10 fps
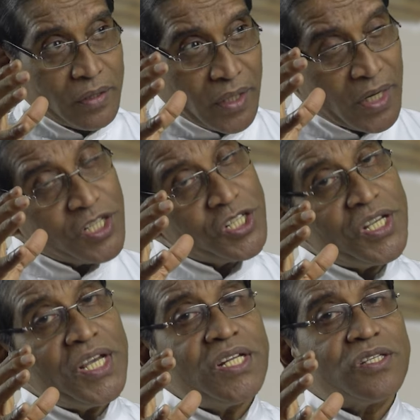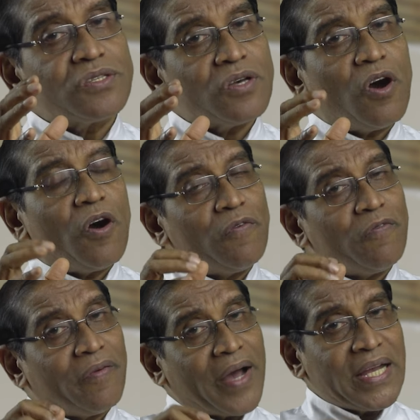There are sheets of
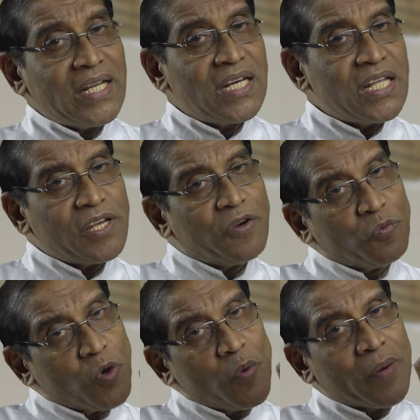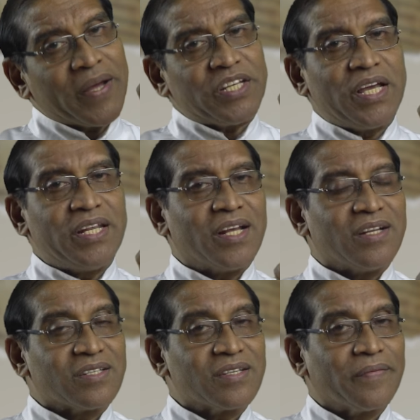finely woven
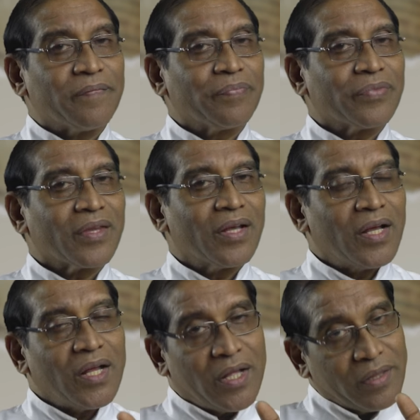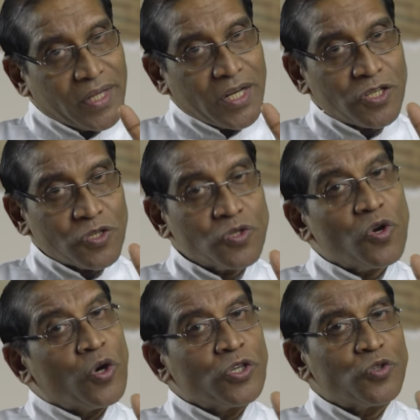materials that are
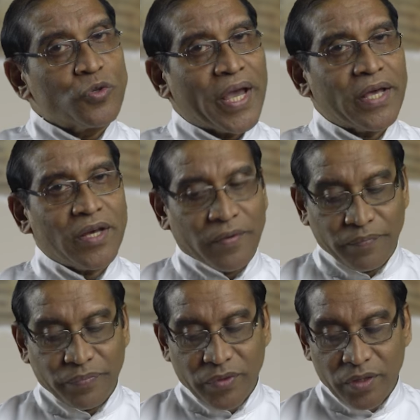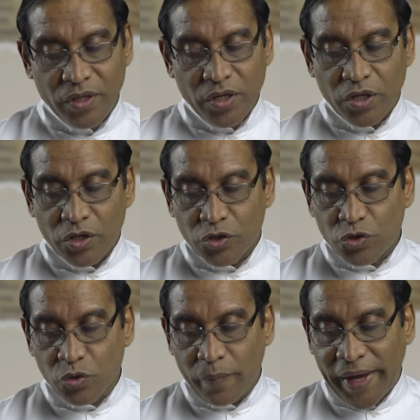sewn together
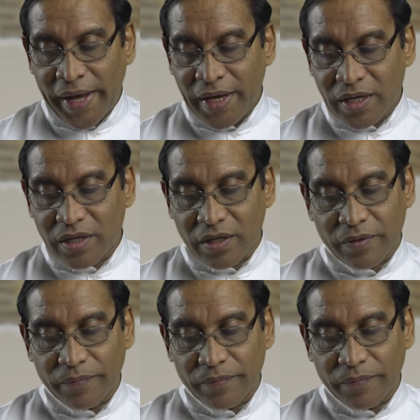to make